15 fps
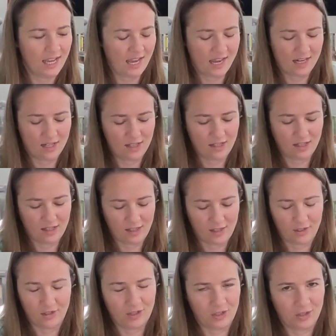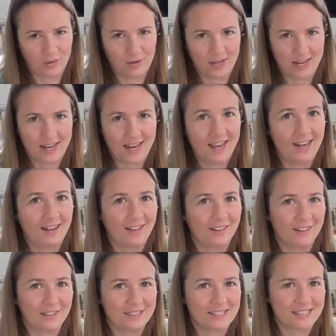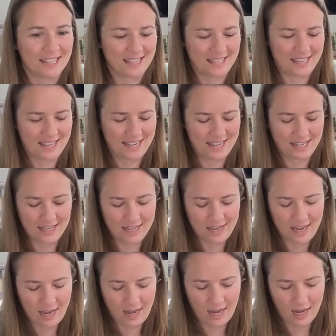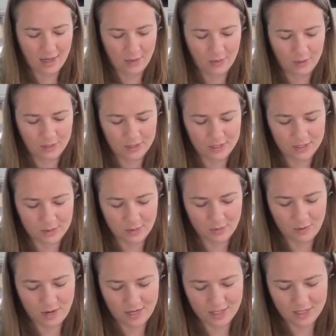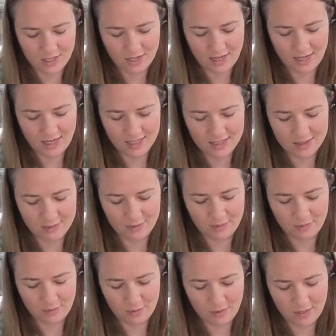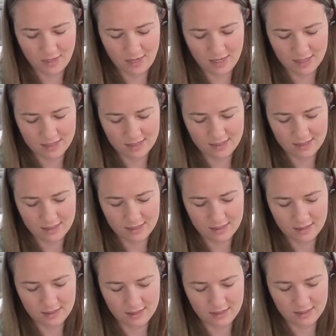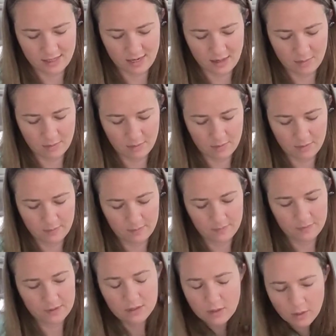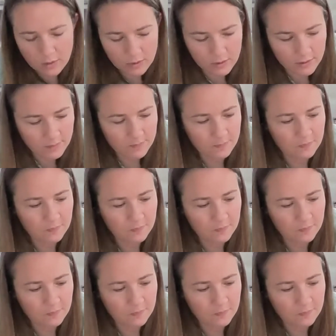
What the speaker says: and a little gooey and a little sticky, and we'll just wash our hands before the next step. So